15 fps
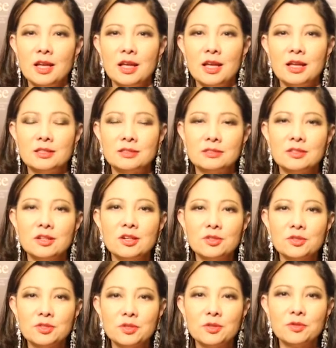and
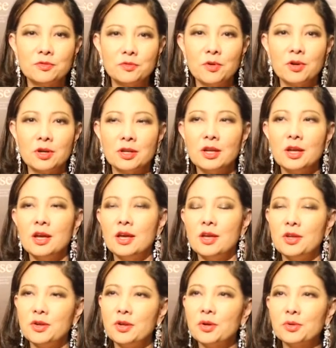also for,
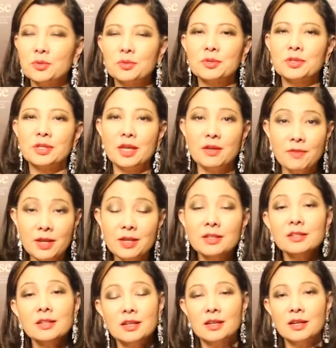you know, giving
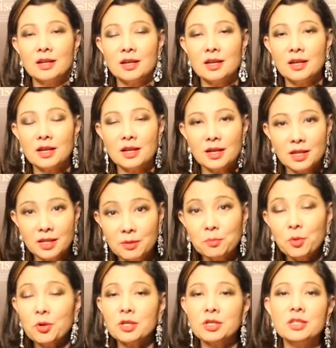an
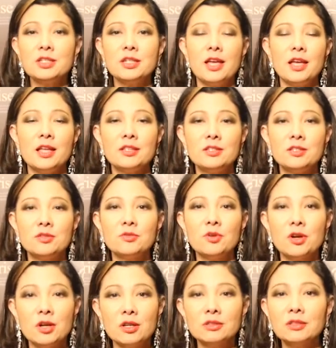important chance to
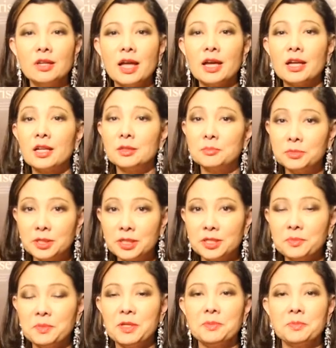all the accomplished
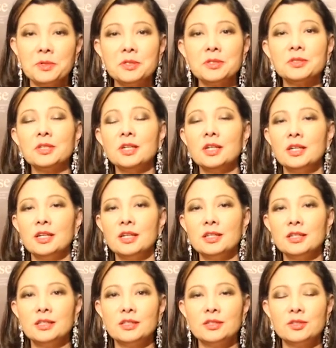people
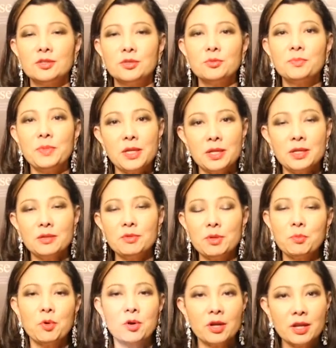to be
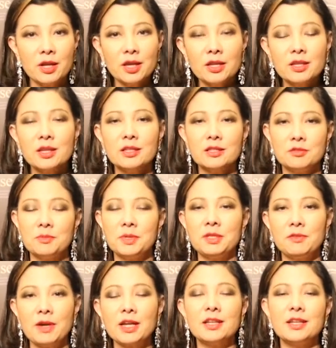rewarded and to be
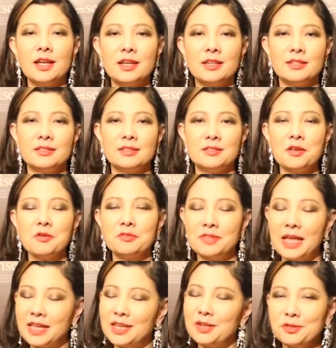recognized. So
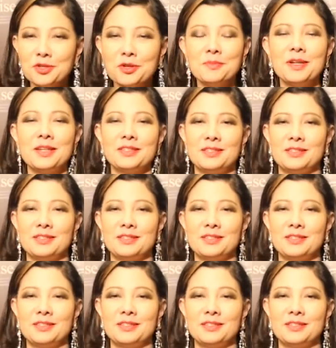thank you so much.